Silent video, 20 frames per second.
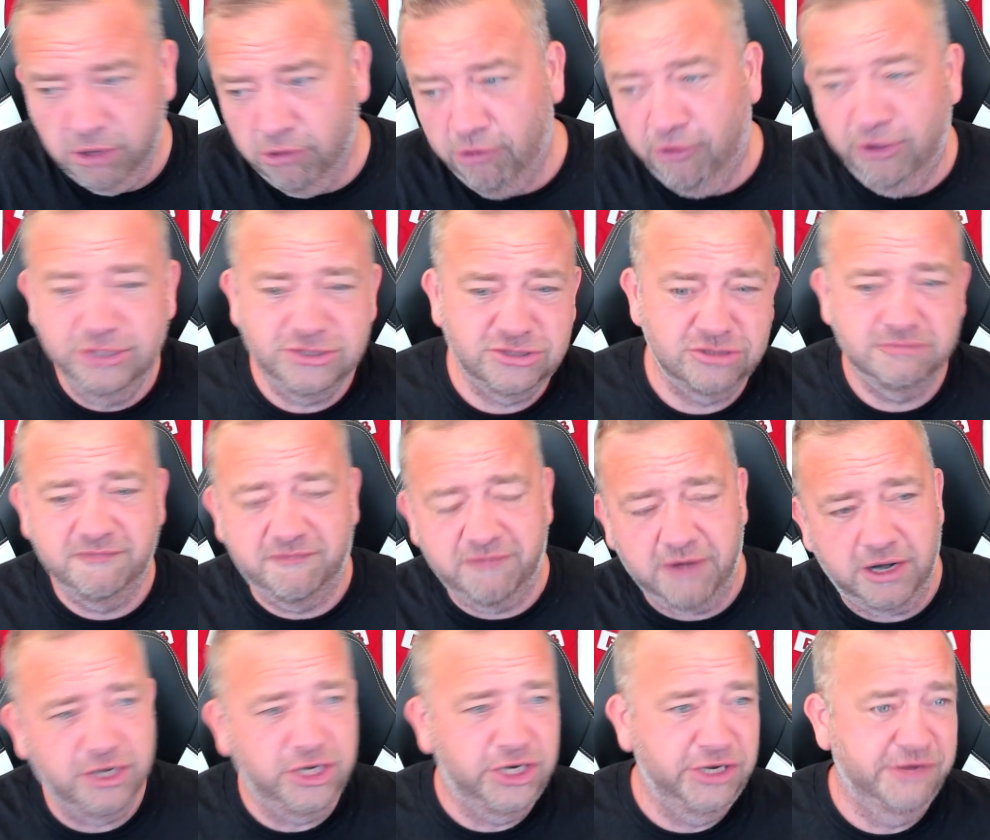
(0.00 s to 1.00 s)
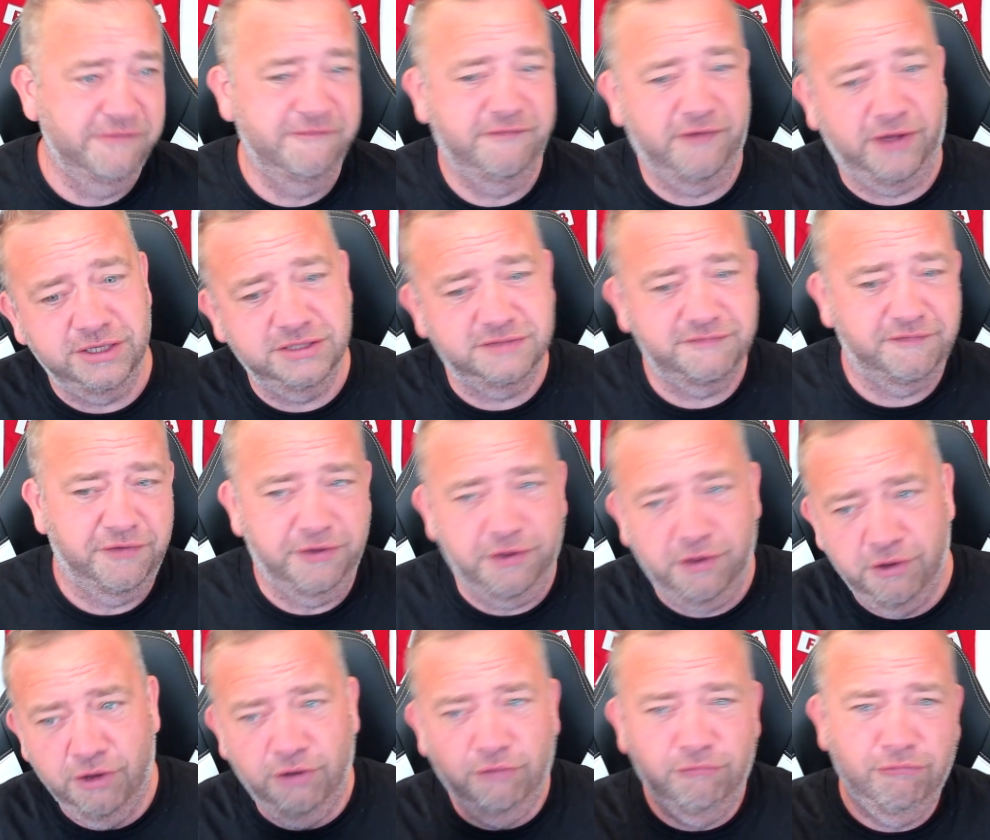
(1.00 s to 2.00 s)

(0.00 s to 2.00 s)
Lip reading: Here's some friendly advice for you.